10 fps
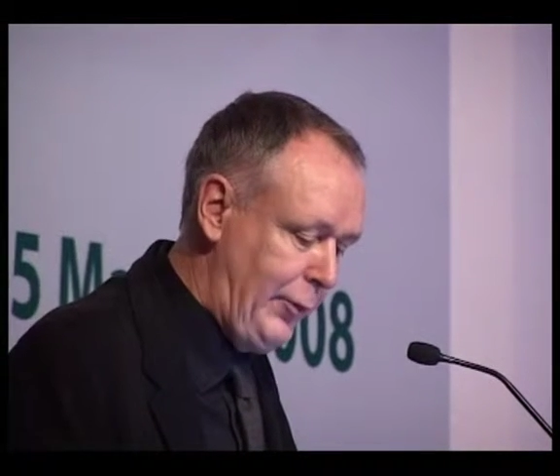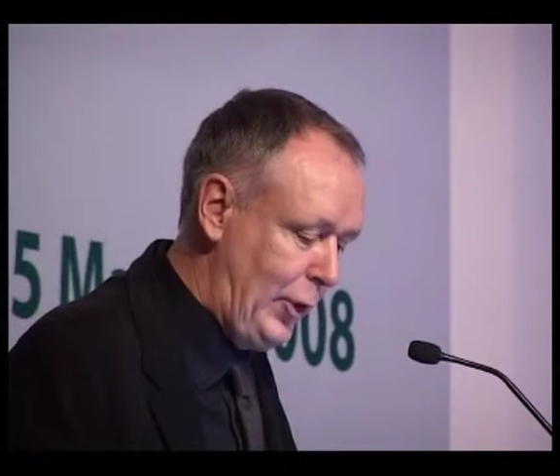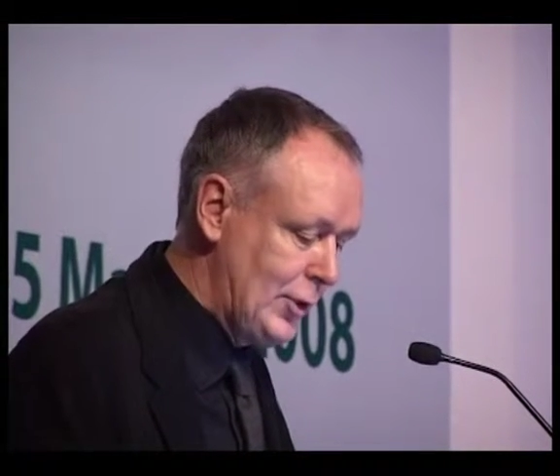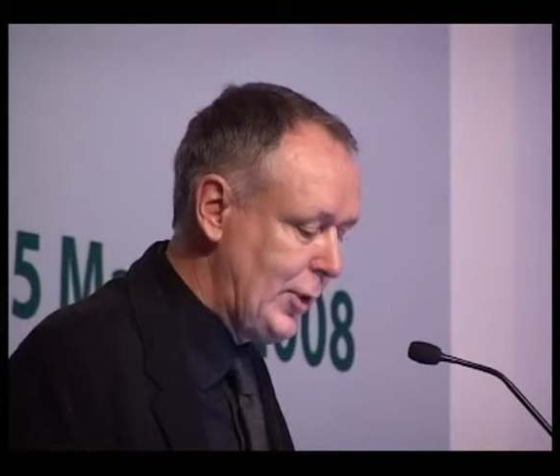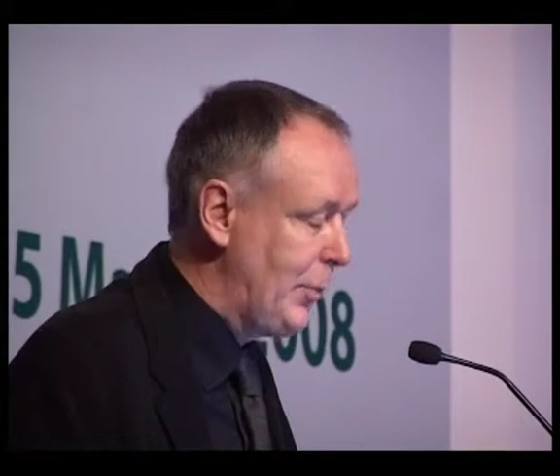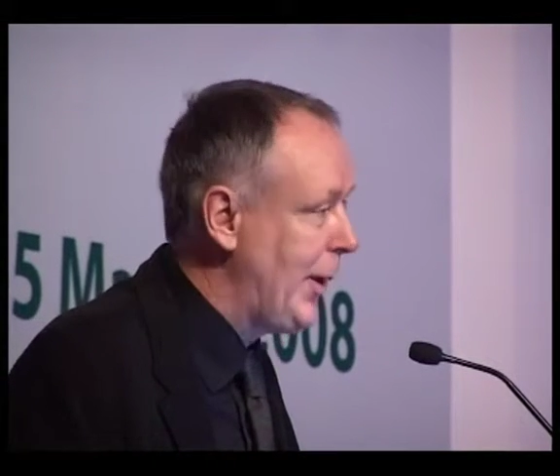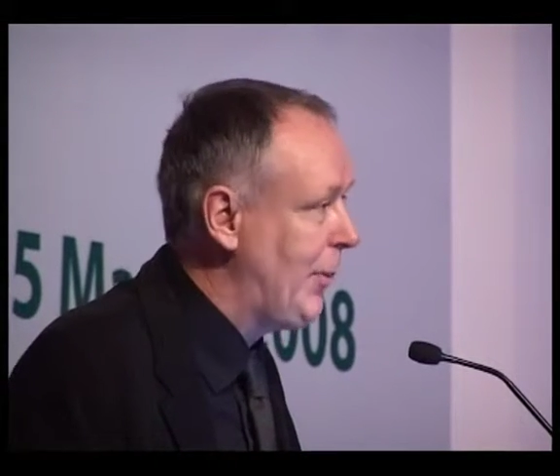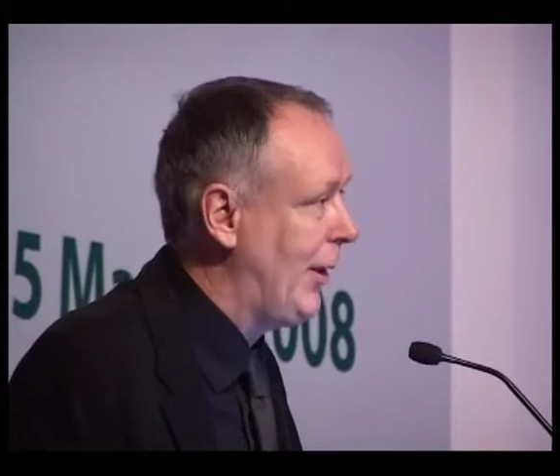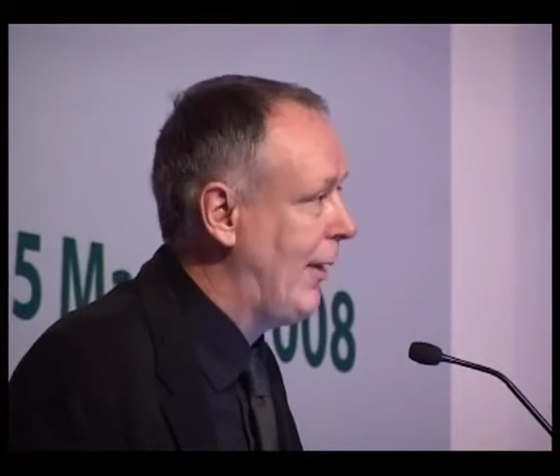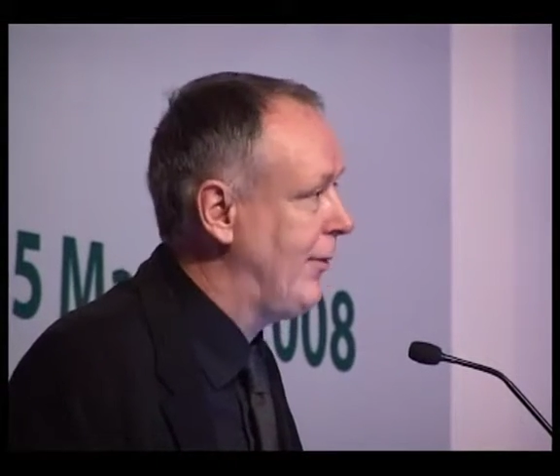In future,
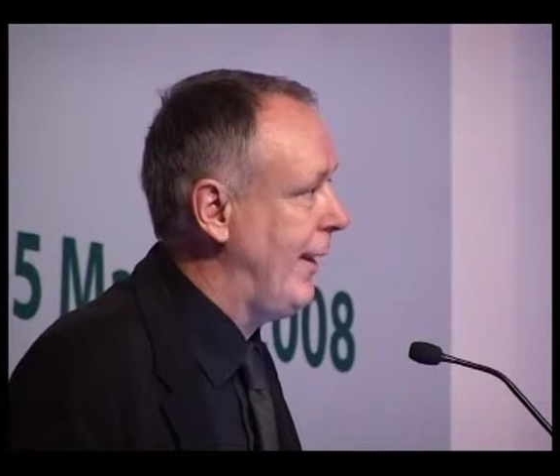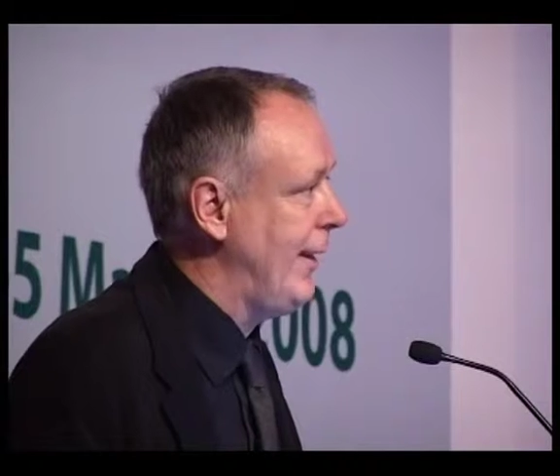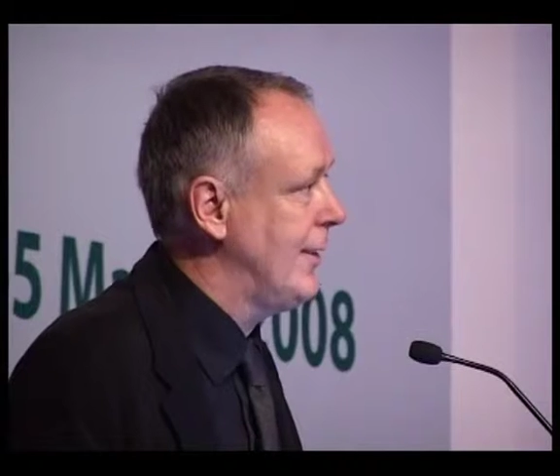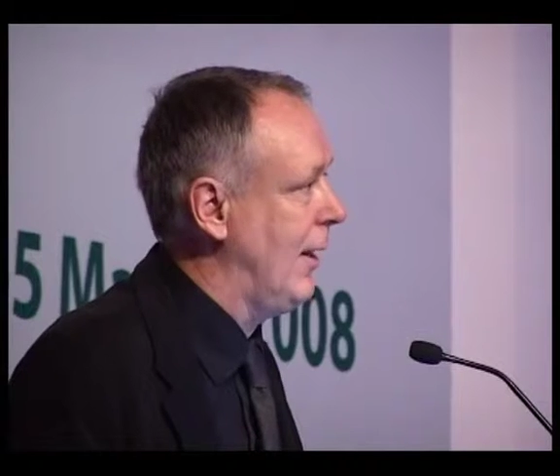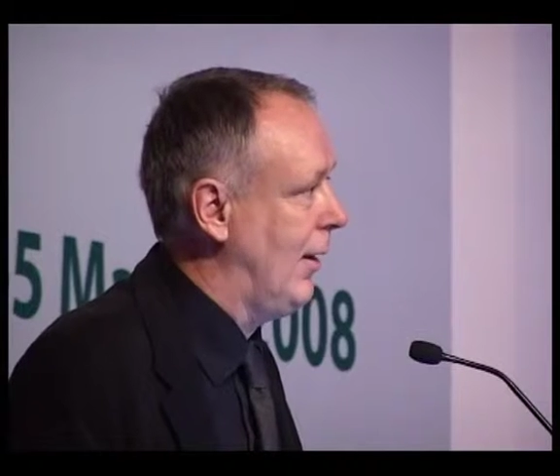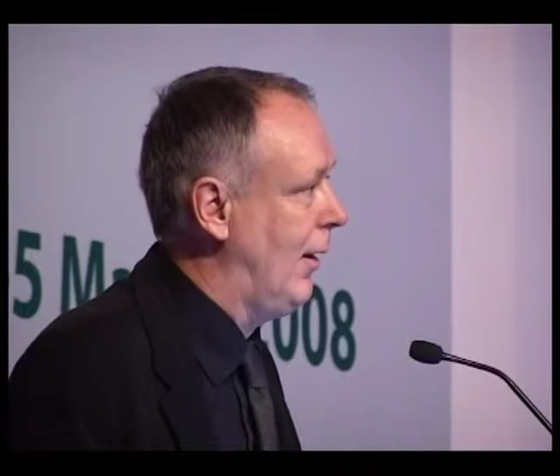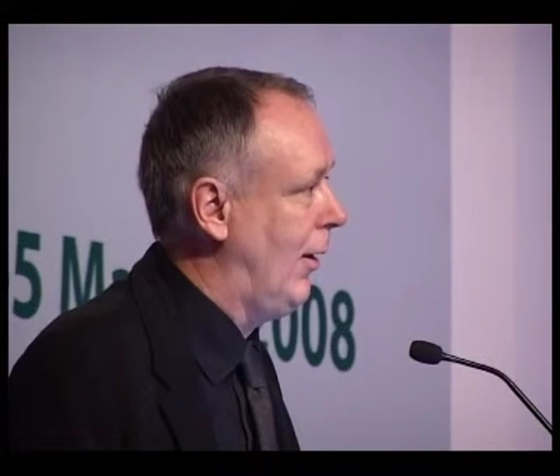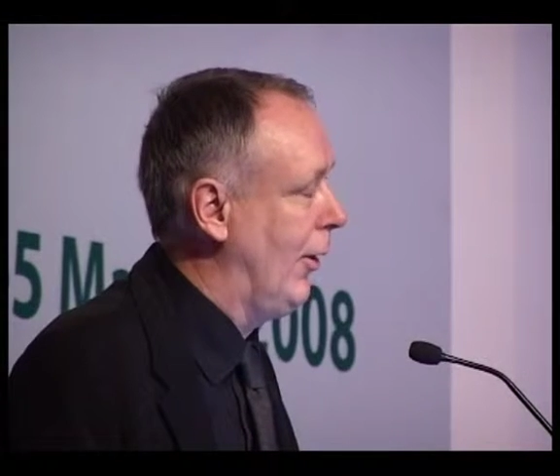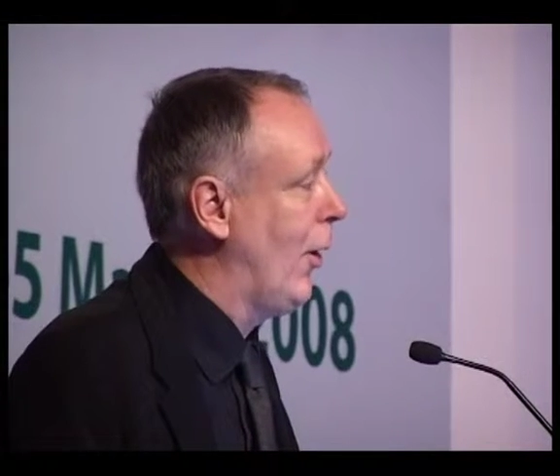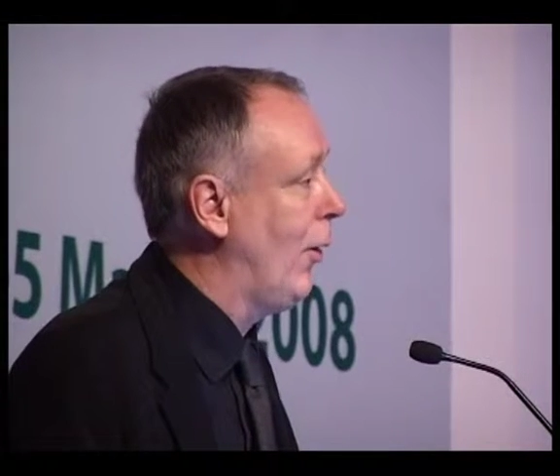we will have data
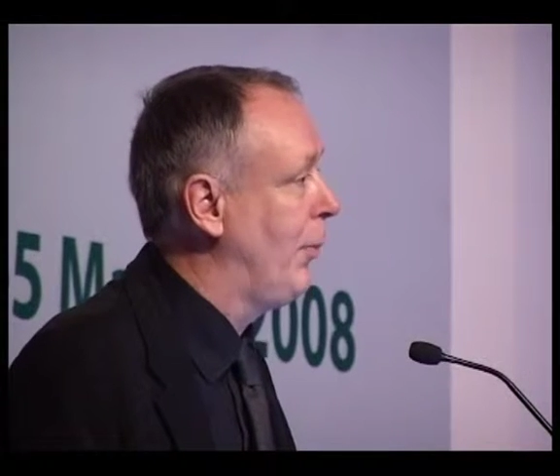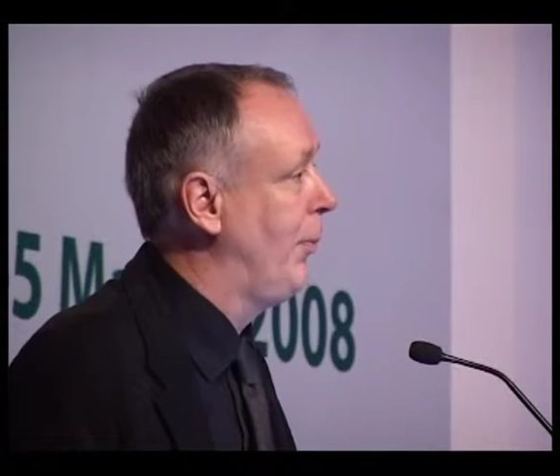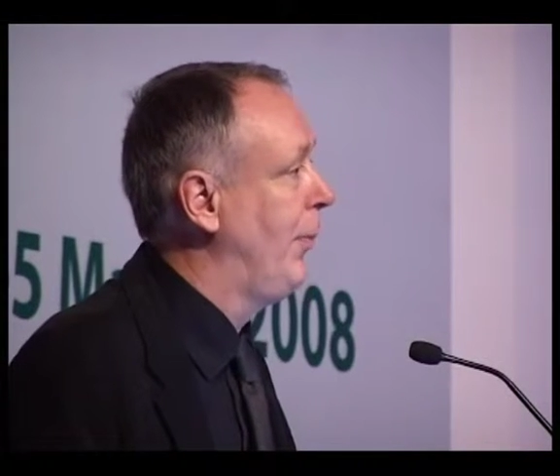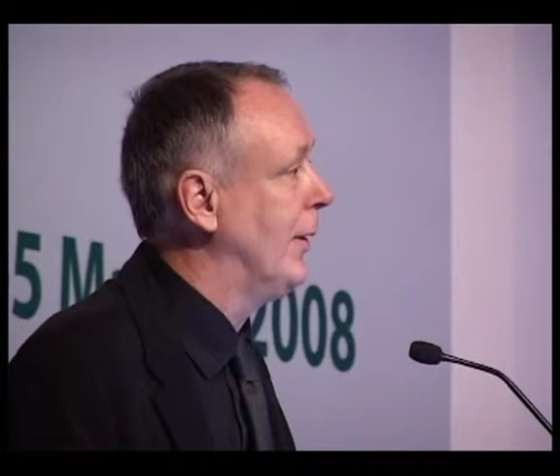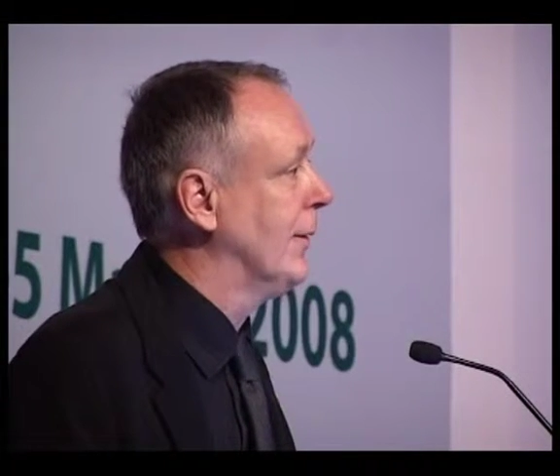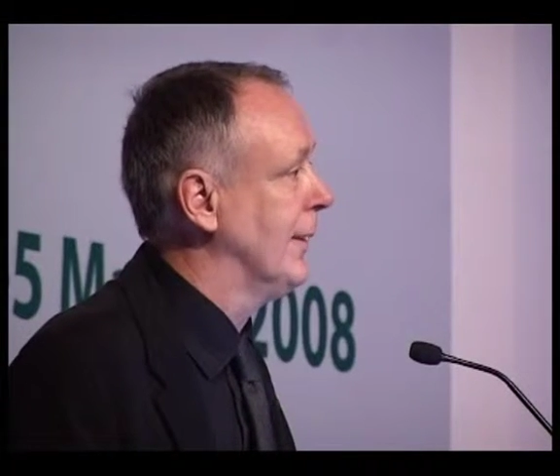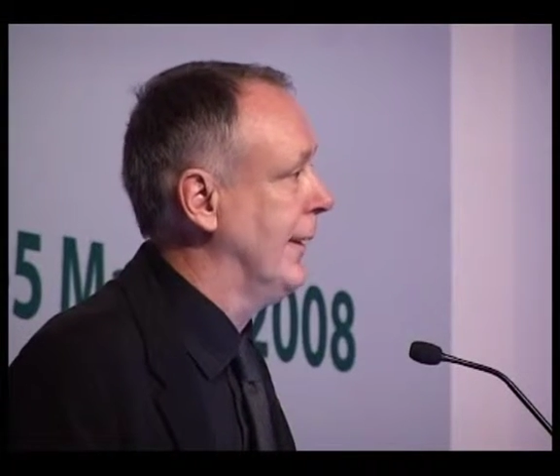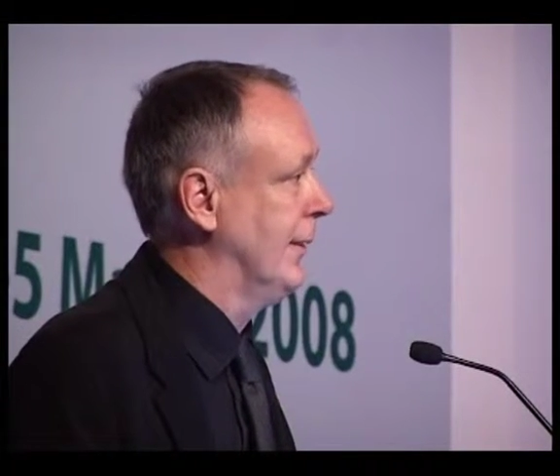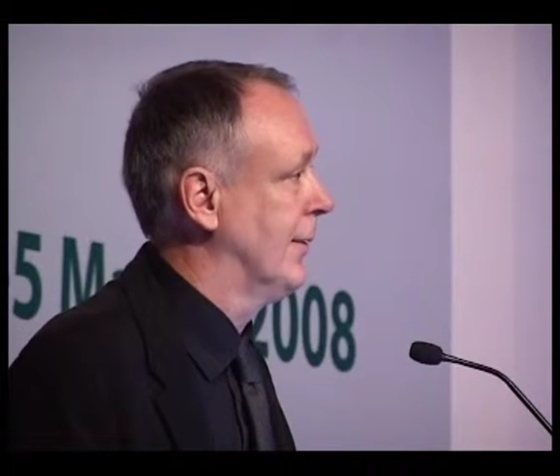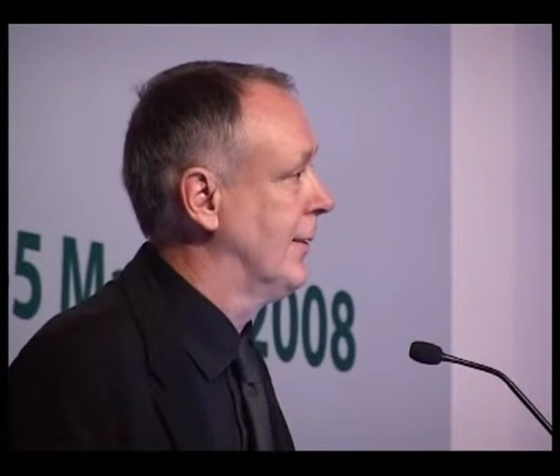on all
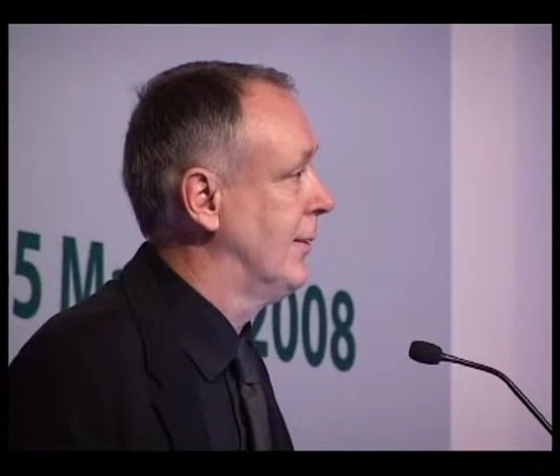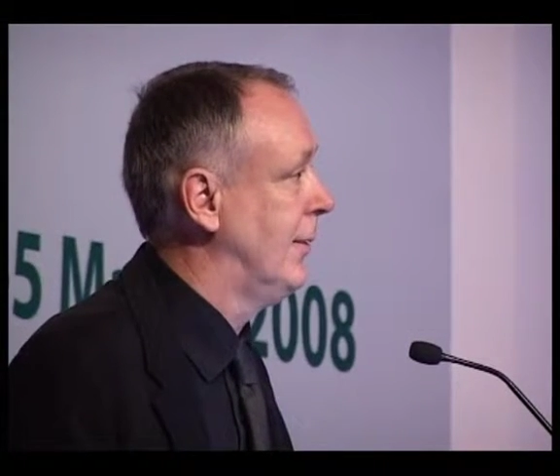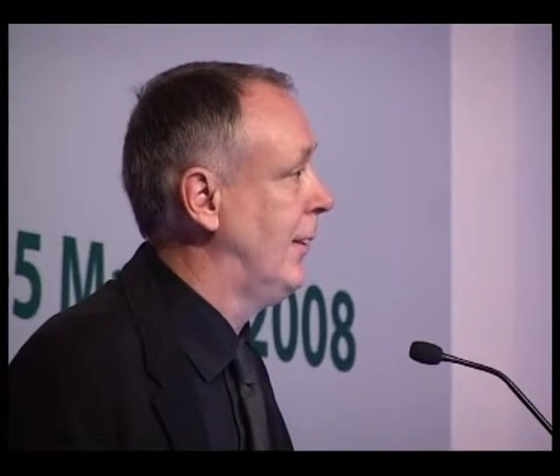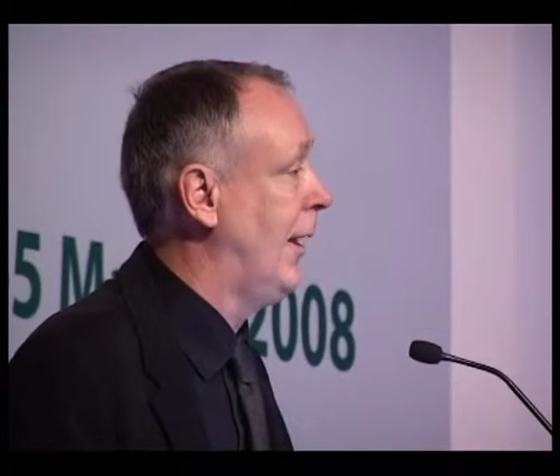buildings,